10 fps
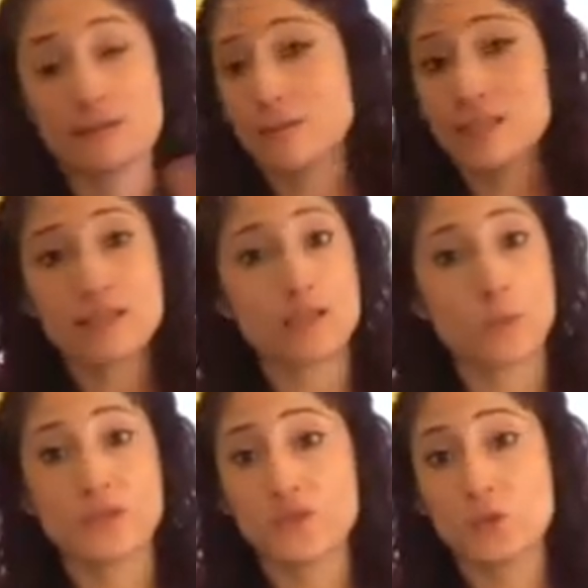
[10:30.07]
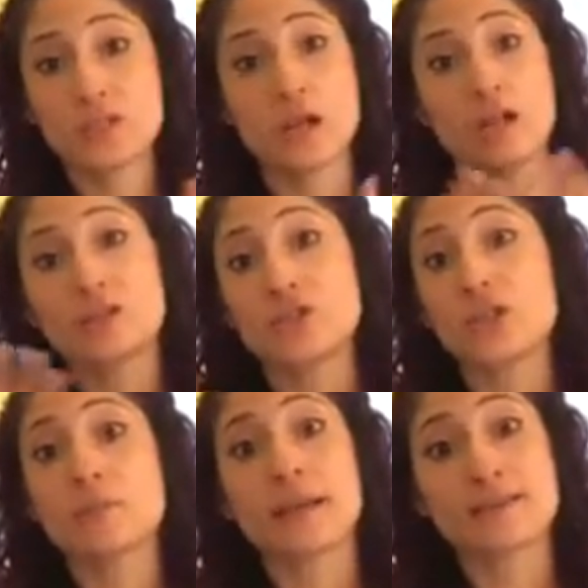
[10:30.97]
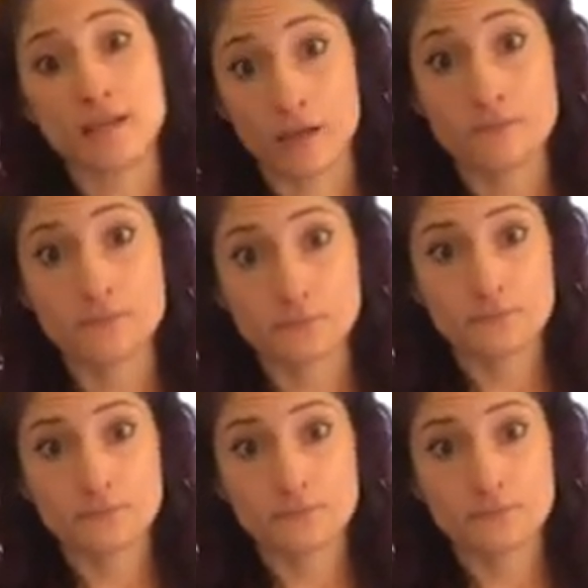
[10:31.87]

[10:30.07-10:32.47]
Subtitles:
This is what sociology is based on.